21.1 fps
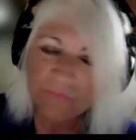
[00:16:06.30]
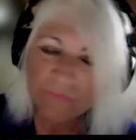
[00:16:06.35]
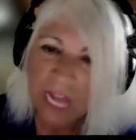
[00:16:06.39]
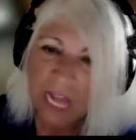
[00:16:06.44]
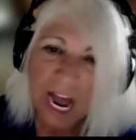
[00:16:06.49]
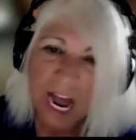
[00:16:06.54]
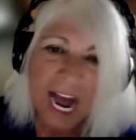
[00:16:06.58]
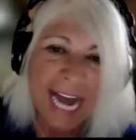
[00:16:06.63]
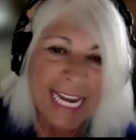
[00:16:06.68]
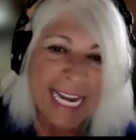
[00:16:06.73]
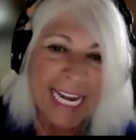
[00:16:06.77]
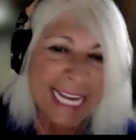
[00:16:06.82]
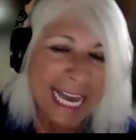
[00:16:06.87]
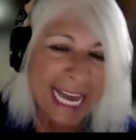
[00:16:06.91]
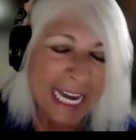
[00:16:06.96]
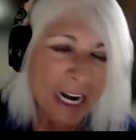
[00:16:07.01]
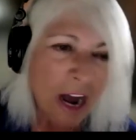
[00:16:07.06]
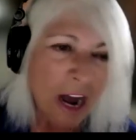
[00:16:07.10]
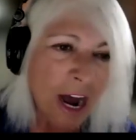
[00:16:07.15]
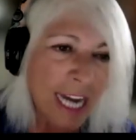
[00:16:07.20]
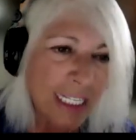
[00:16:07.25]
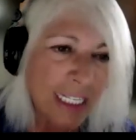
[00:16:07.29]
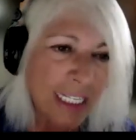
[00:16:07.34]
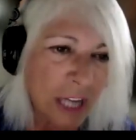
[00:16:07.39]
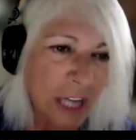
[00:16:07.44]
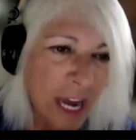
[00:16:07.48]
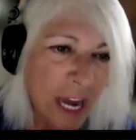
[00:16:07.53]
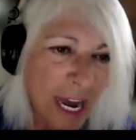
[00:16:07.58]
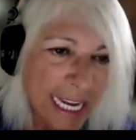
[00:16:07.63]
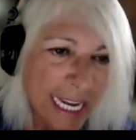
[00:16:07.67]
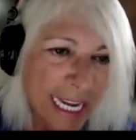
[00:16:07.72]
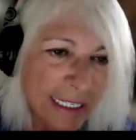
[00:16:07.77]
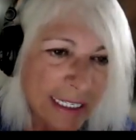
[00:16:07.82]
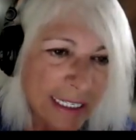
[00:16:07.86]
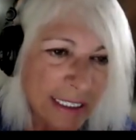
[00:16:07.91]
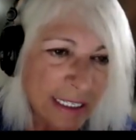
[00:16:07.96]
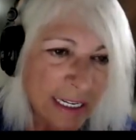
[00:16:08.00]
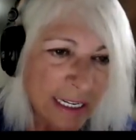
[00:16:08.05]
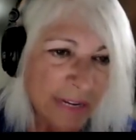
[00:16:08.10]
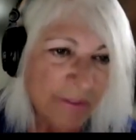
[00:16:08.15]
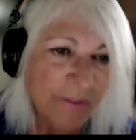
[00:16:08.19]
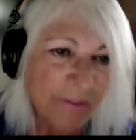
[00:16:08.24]
I get online
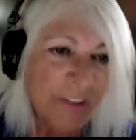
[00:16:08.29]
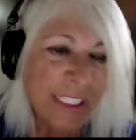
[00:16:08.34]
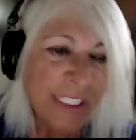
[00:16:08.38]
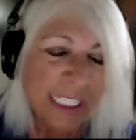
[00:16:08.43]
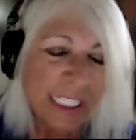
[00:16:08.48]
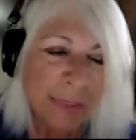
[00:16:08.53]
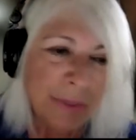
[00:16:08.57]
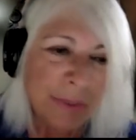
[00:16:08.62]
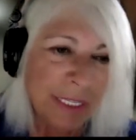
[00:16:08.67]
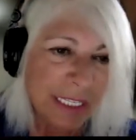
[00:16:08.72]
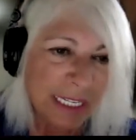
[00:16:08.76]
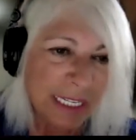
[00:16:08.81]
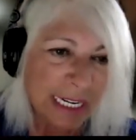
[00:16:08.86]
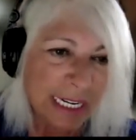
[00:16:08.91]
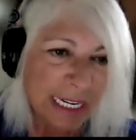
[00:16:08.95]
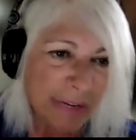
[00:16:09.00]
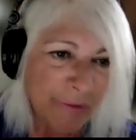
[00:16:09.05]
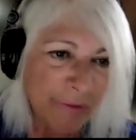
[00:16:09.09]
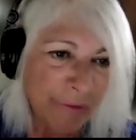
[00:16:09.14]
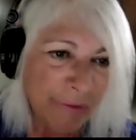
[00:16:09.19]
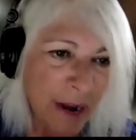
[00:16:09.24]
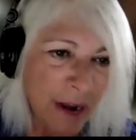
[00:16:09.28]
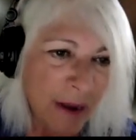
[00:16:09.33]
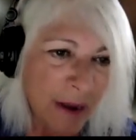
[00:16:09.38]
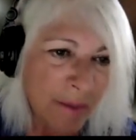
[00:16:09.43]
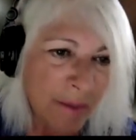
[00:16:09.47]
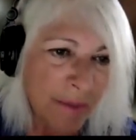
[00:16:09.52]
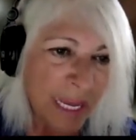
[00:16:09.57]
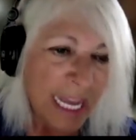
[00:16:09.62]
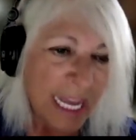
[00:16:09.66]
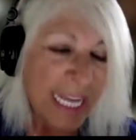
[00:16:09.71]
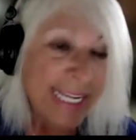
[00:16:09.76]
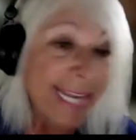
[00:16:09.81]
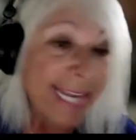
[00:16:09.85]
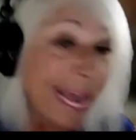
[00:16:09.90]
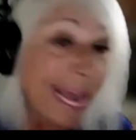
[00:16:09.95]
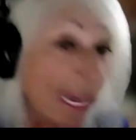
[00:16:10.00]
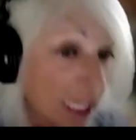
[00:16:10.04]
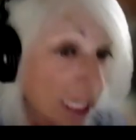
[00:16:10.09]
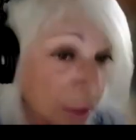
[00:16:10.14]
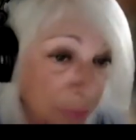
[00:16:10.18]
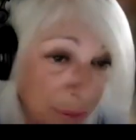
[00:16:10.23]
visibility from
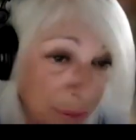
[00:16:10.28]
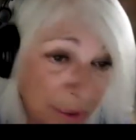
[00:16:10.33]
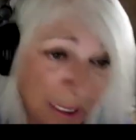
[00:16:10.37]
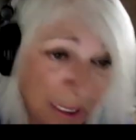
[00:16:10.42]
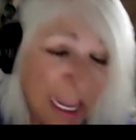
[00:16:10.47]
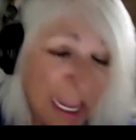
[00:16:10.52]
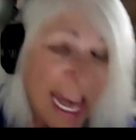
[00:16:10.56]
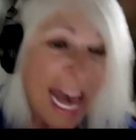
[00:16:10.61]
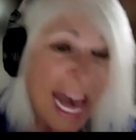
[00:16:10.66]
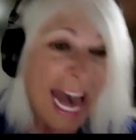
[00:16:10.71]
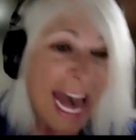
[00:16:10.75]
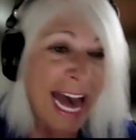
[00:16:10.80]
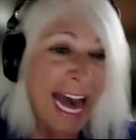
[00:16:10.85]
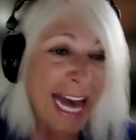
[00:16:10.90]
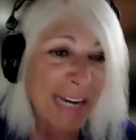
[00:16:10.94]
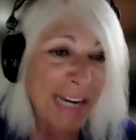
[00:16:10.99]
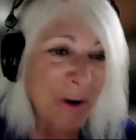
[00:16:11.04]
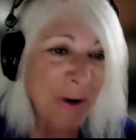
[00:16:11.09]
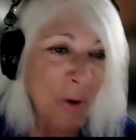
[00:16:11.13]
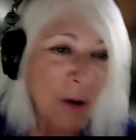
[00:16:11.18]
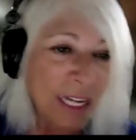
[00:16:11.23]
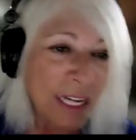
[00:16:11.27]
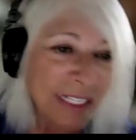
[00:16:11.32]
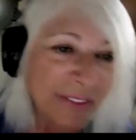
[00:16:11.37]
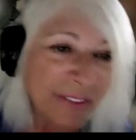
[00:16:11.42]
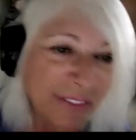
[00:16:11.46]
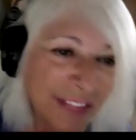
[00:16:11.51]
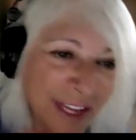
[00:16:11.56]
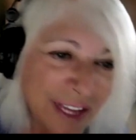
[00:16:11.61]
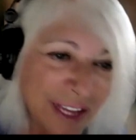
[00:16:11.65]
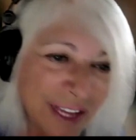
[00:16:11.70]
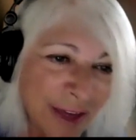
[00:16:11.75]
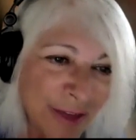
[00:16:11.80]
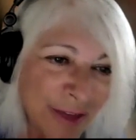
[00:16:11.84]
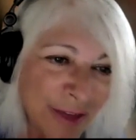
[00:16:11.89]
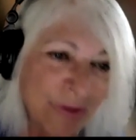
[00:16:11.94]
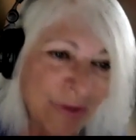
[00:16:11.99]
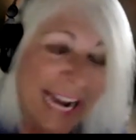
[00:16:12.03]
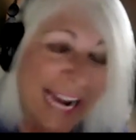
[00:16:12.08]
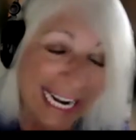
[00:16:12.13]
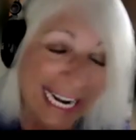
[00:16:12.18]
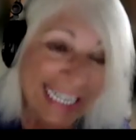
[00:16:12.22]
Yelp and all of the other
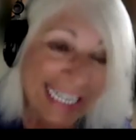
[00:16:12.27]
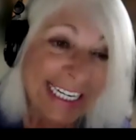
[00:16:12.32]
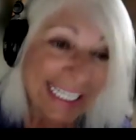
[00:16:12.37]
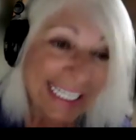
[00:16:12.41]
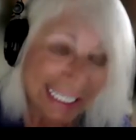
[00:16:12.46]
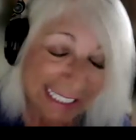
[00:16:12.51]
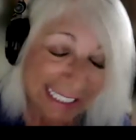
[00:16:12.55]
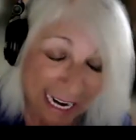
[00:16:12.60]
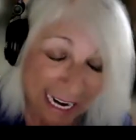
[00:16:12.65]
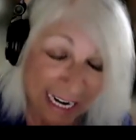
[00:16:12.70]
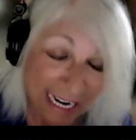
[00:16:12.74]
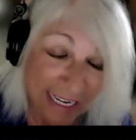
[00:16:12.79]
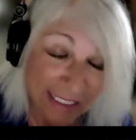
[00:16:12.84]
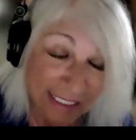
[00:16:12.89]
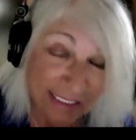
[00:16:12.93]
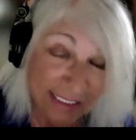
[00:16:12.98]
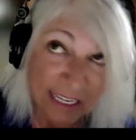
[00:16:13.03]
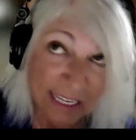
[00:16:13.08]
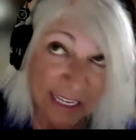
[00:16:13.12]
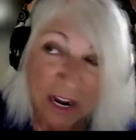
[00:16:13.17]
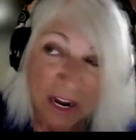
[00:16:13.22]
rating sites,